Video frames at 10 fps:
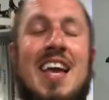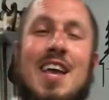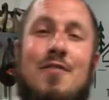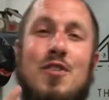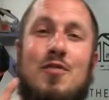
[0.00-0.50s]

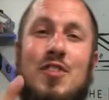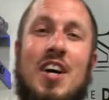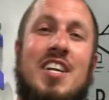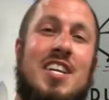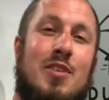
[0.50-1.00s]
If you've
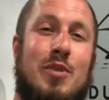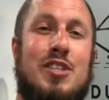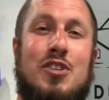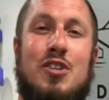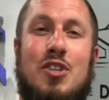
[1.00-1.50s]
done any
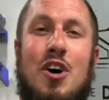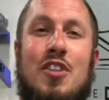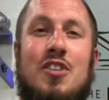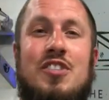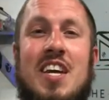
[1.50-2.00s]
research
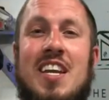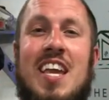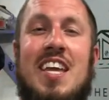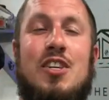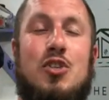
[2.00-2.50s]
on the
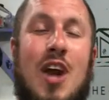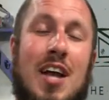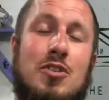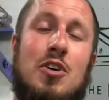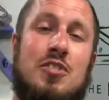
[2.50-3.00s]
dedicated
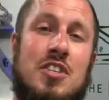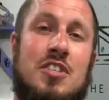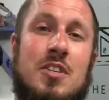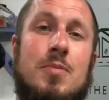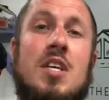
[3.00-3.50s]
track saw
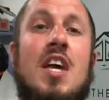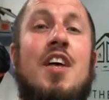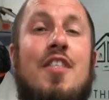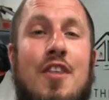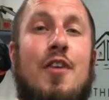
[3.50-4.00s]
systems,
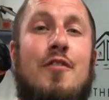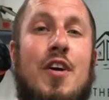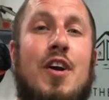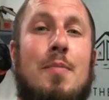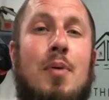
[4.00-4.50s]
they're
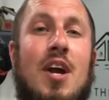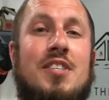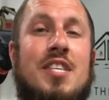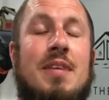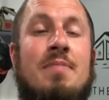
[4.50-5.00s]
very
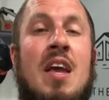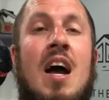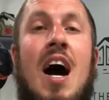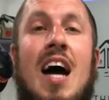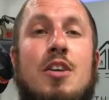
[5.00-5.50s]
pricey.
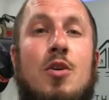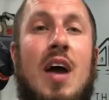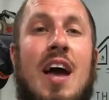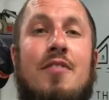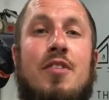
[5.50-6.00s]
I don't
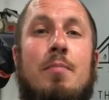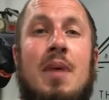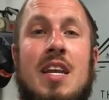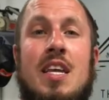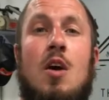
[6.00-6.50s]
have the
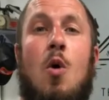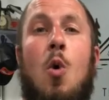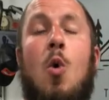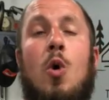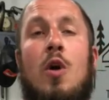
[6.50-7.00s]
money
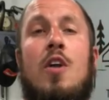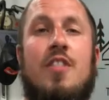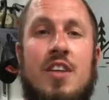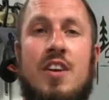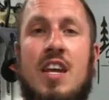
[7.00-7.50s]
or
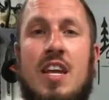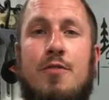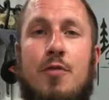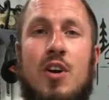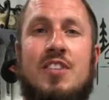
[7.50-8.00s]
the
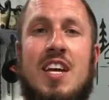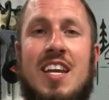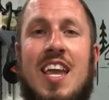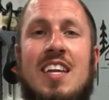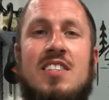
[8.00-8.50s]
need for a
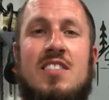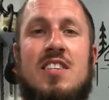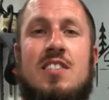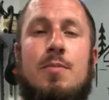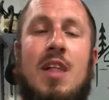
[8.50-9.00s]
dedicated
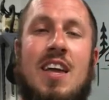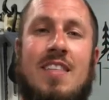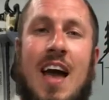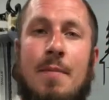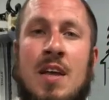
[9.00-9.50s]
system like
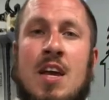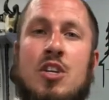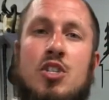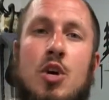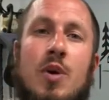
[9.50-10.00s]
that.
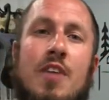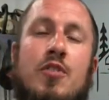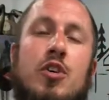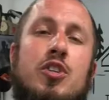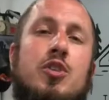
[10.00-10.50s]
So
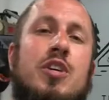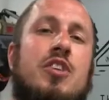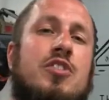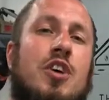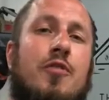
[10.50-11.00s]
if you're a
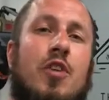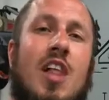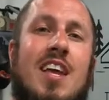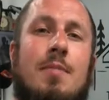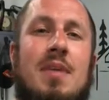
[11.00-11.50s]
do-it-yourselfer
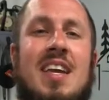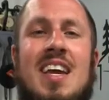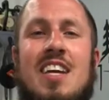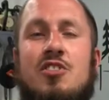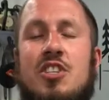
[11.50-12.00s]
like
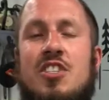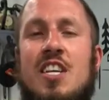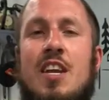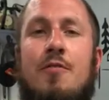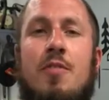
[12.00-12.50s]
me and just
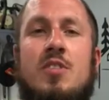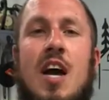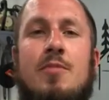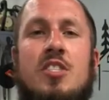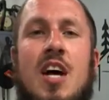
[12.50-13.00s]
need it from
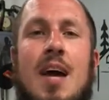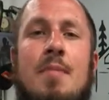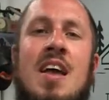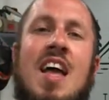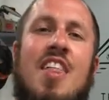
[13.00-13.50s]
time to time,
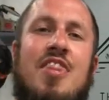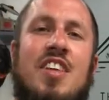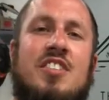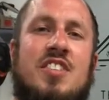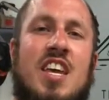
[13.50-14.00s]

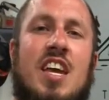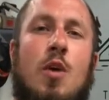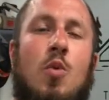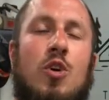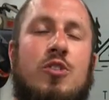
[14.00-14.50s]
this
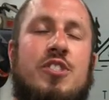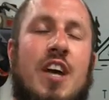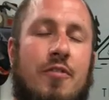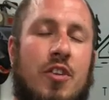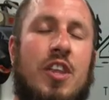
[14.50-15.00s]
thing will
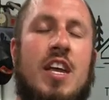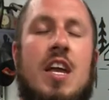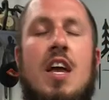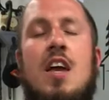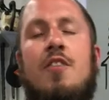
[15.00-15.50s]

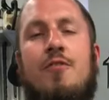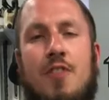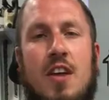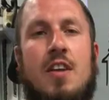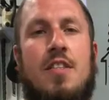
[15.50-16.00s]
definitely
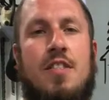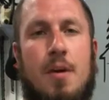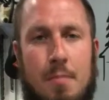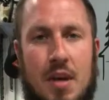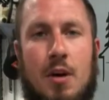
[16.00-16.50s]
fit
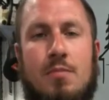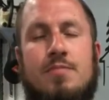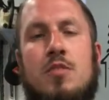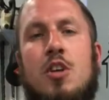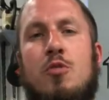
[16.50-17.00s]
the bill.
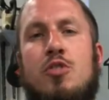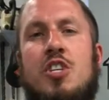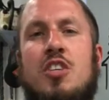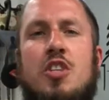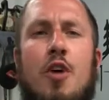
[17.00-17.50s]
So
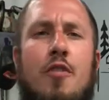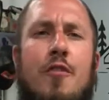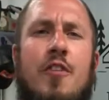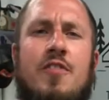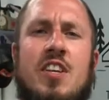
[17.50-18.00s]
just over
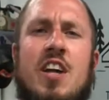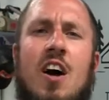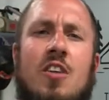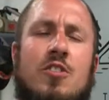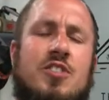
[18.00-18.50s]
fifty
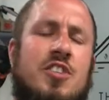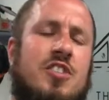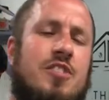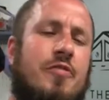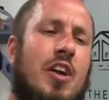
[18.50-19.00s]
dollars,
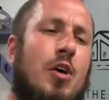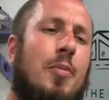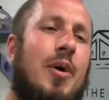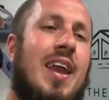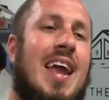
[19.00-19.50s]
this is
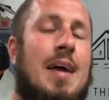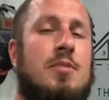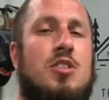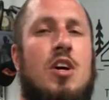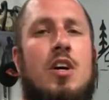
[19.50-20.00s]
available at
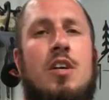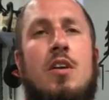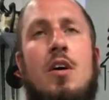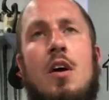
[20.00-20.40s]
Amazon